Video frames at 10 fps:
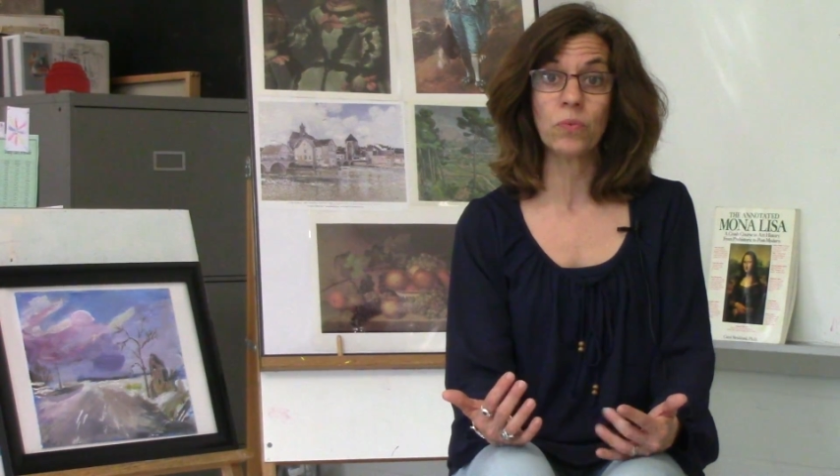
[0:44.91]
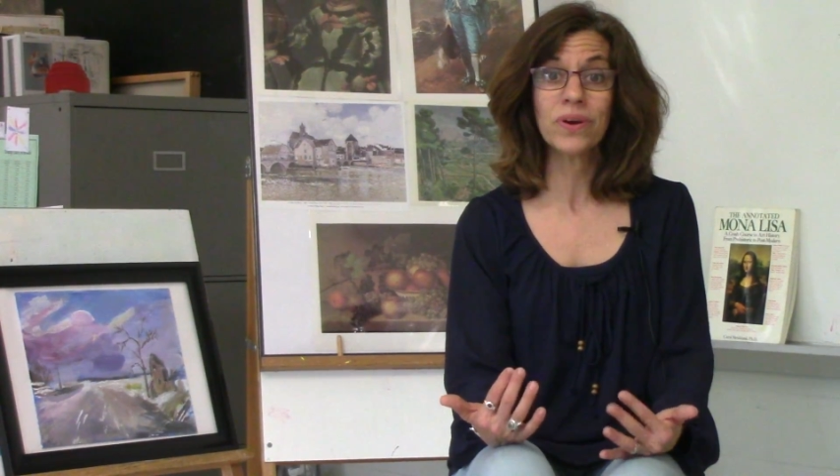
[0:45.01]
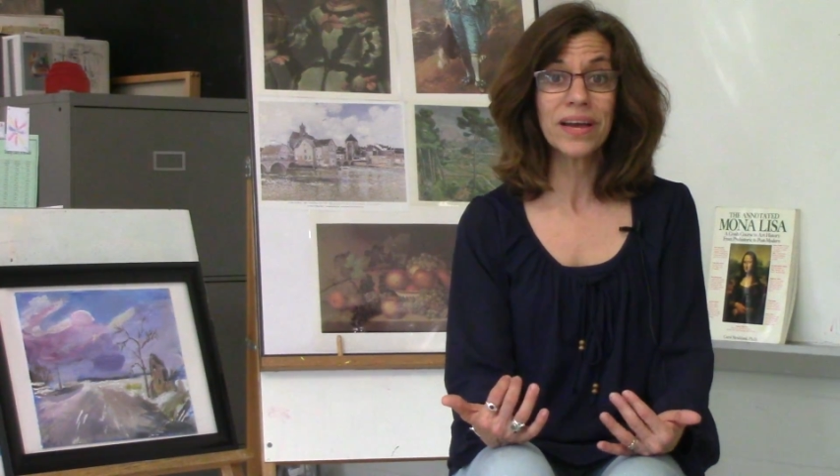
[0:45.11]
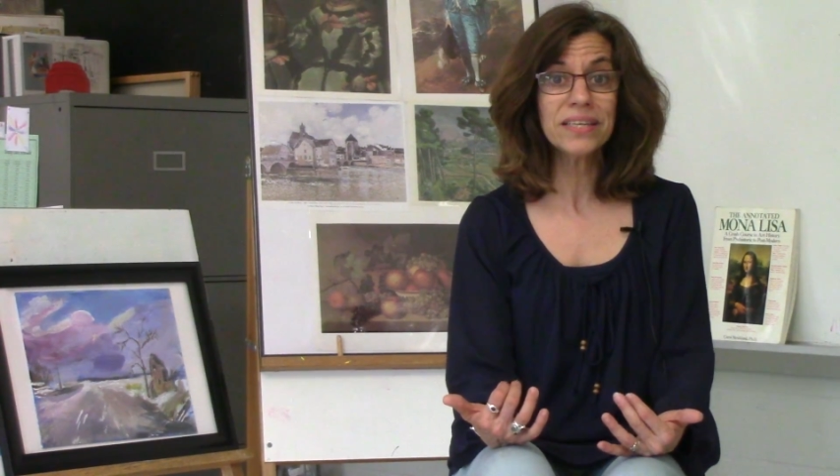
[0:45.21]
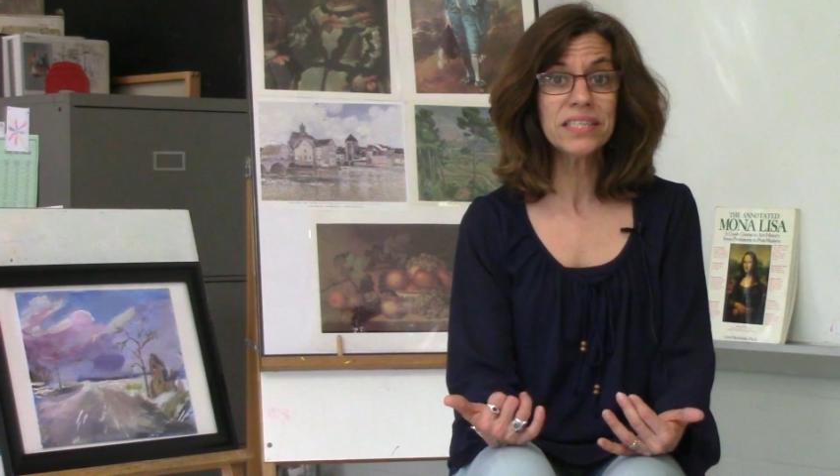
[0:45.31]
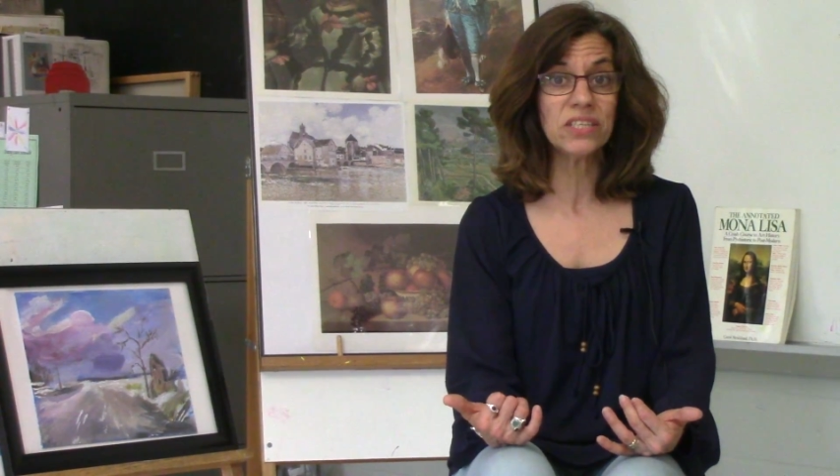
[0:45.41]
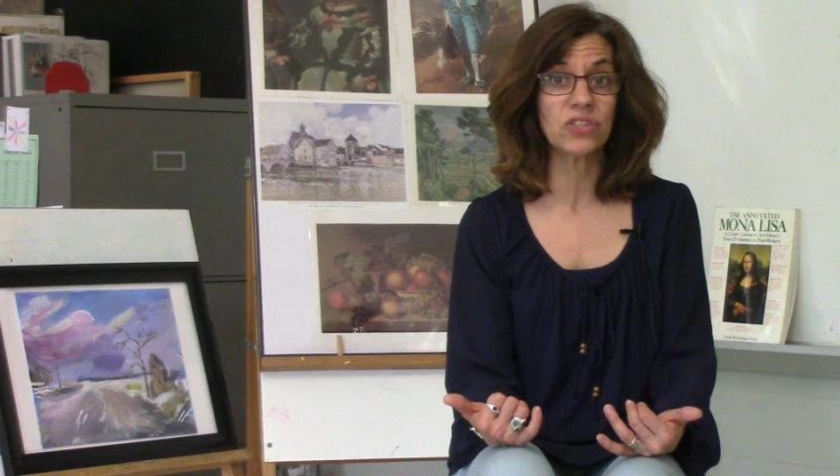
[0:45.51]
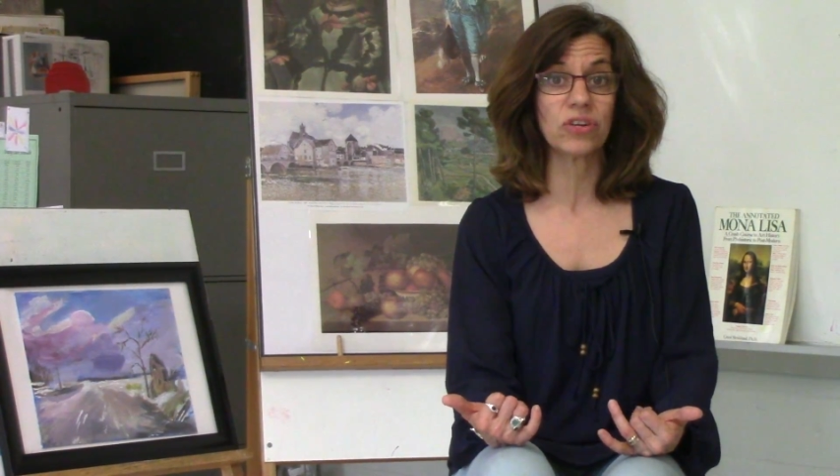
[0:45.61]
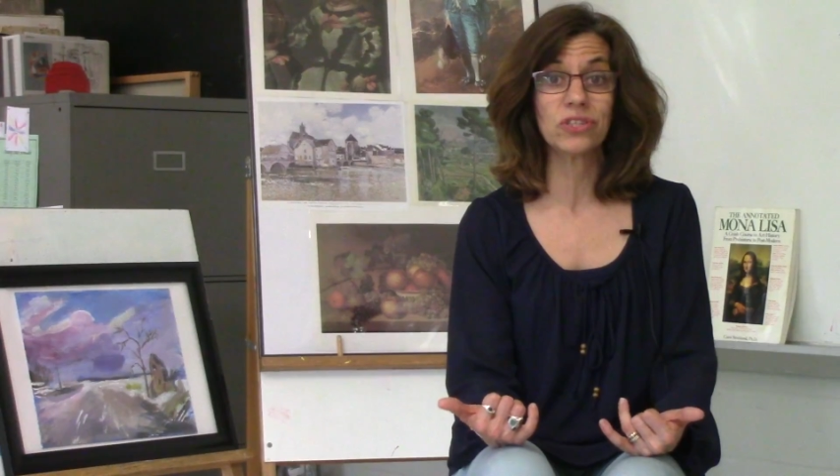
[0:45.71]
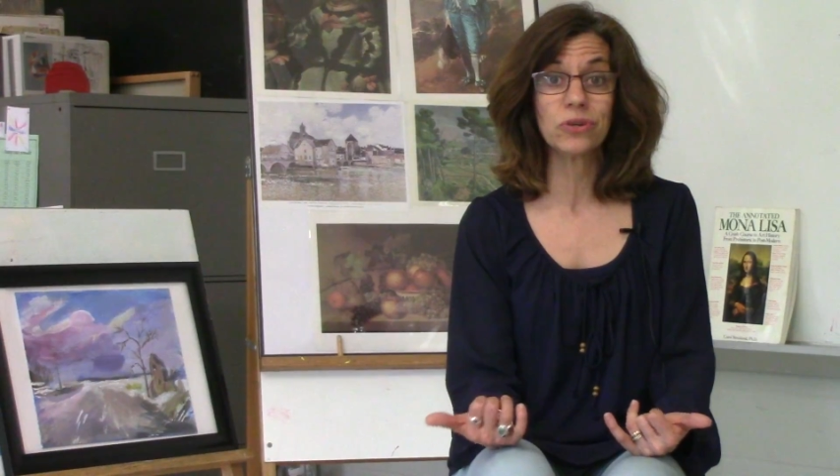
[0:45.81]
when I teach
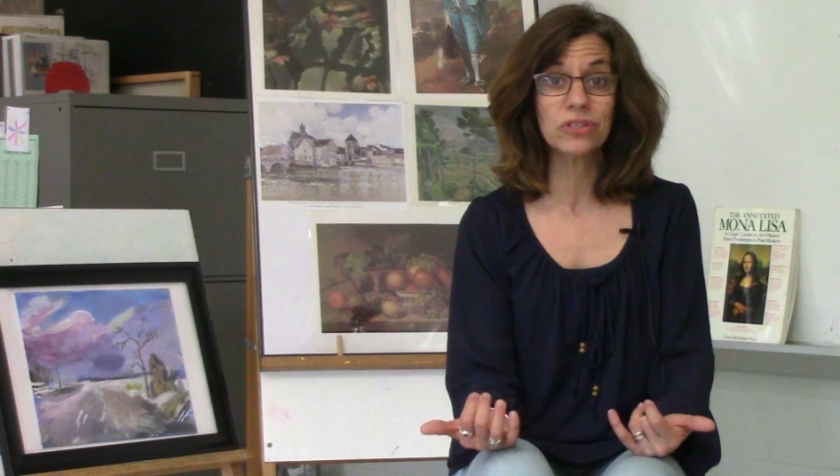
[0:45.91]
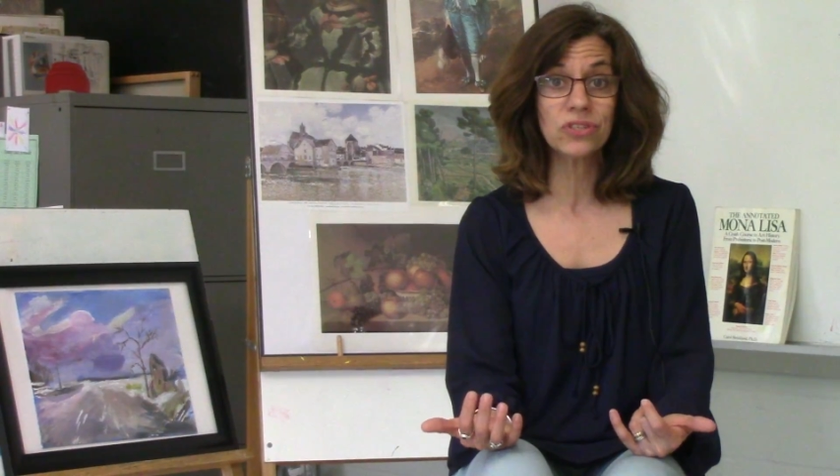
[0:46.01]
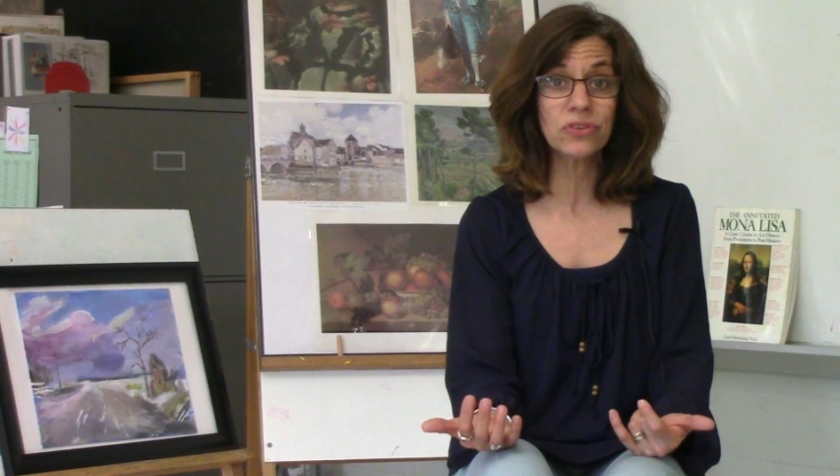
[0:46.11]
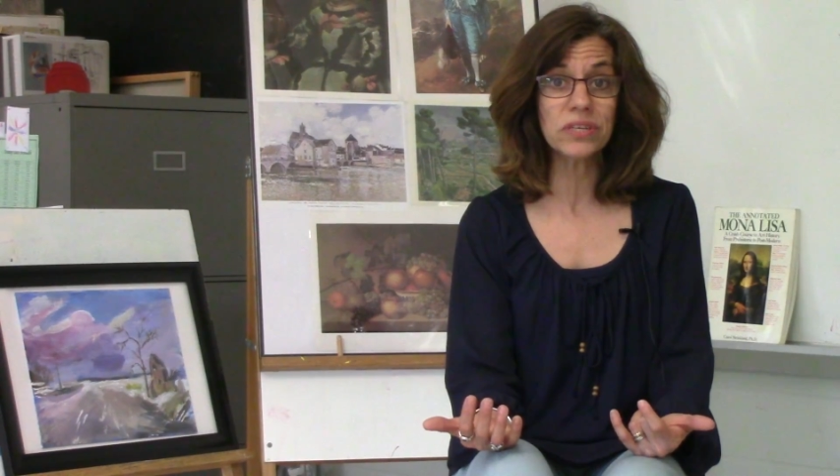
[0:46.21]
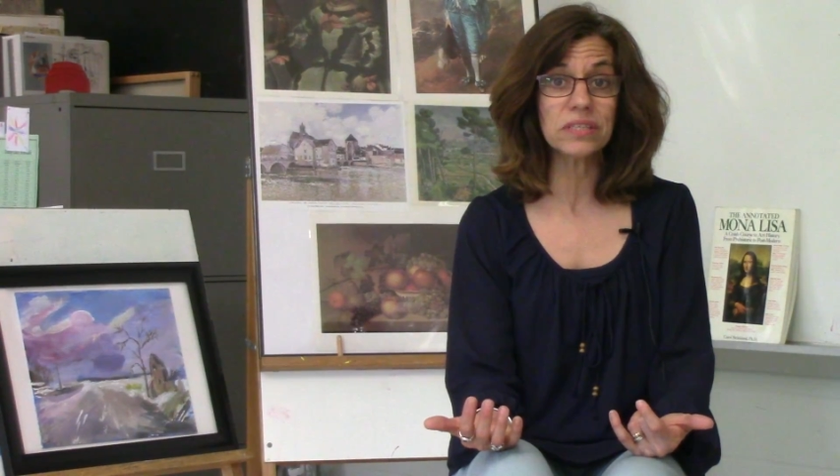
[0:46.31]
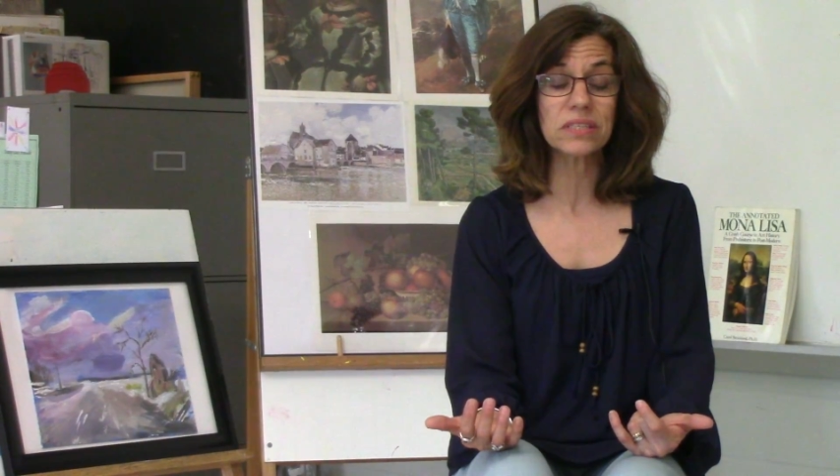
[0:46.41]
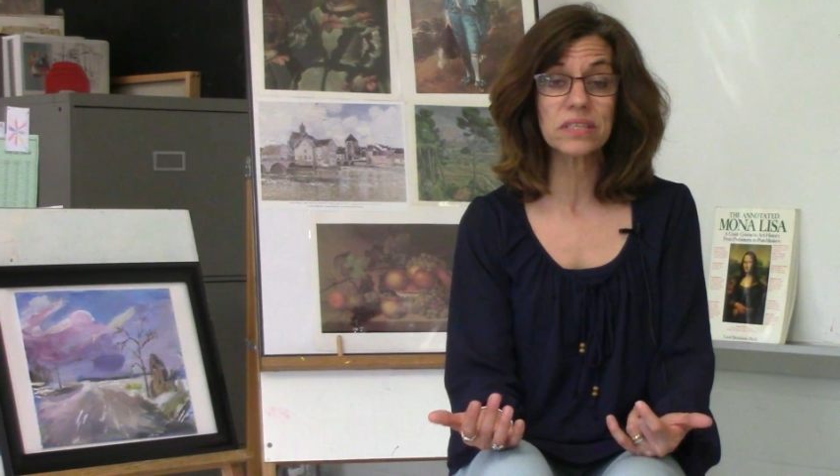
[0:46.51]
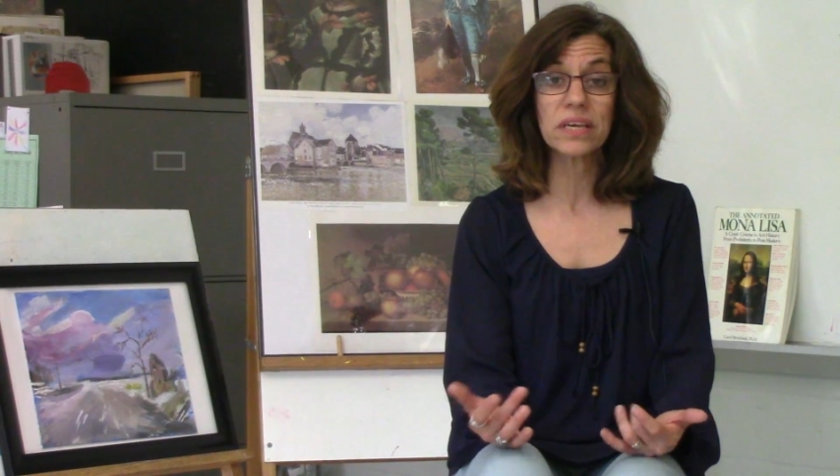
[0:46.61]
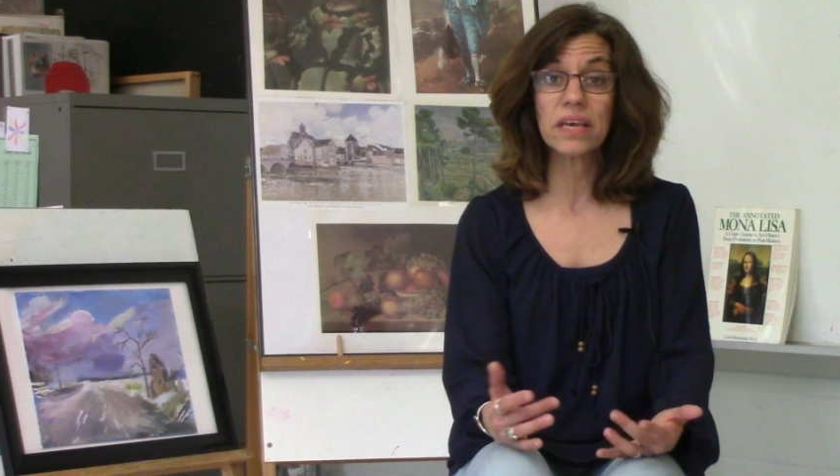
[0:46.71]
art to our students.